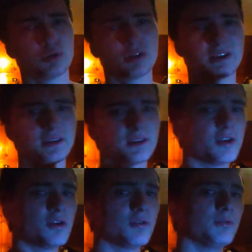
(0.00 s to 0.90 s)
really,
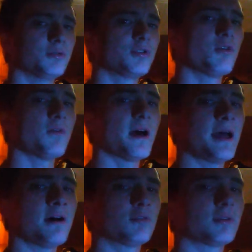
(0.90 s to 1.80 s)
you know, go
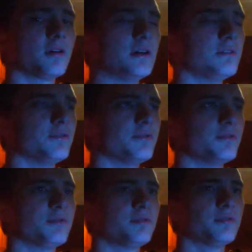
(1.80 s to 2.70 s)
out
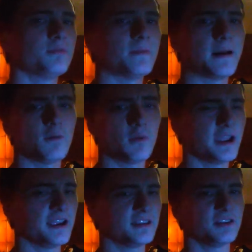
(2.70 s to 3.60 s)
of my
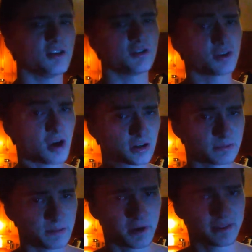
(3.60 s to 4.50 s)
way to, you know, to
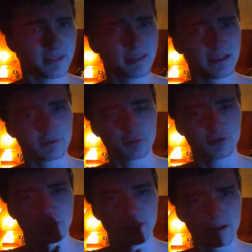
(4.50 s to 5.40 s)
talk to people. I think that's
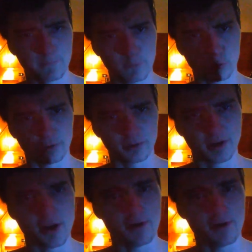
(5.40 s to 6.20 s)
really important. You